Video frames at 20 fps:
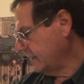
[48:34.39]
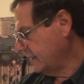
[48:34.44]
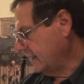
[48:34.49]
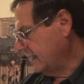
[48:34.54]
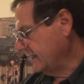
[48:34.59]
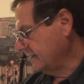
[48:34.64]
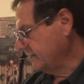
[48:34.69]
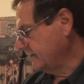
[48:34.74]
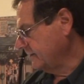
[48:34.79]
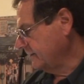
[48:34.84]

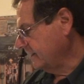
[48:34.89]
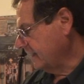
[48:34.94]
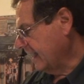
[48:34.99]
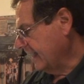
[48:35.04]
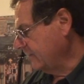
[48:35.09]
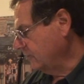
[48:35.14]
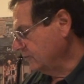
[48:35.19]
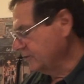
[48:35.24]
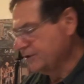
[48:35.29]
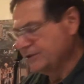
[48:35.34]

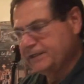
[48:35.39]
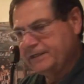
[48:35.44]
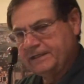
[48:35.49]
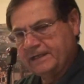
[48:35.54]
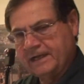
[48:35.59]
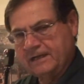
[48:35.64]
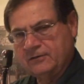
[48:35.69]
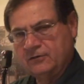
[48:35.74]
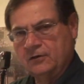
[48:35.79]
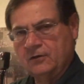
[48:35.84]
I don't see
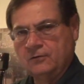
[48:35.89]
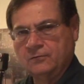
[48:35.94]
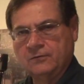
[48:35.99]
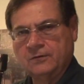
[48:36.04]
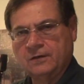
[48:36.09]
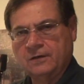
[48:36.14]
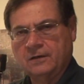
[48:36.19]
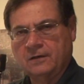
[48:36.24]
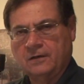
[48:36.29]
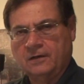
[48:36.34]
that note
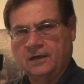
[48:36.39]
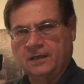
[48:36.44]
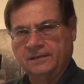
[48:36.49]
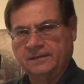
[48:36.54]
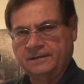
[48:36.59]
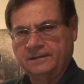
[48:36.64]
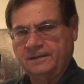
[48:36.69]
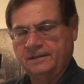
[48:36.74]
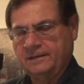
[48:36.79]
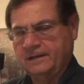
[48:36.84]
on
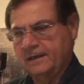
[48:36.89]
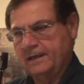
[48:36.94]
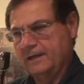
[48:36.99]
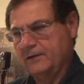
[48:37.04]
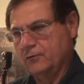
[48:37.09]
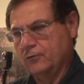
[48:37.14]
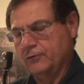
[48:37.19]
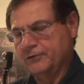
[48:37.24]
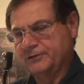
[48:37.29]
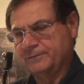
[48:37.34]
the
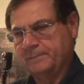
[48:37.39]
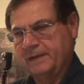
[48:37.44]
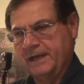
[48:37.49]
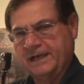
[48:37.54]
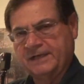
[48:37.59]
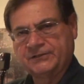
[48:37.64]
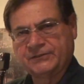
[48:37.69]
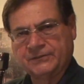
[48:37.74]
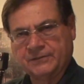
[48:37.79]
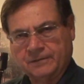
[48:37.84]
AORUS
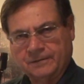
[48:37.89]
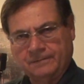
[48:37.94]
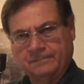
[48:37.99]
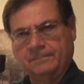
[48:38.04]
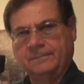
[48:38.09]
Master.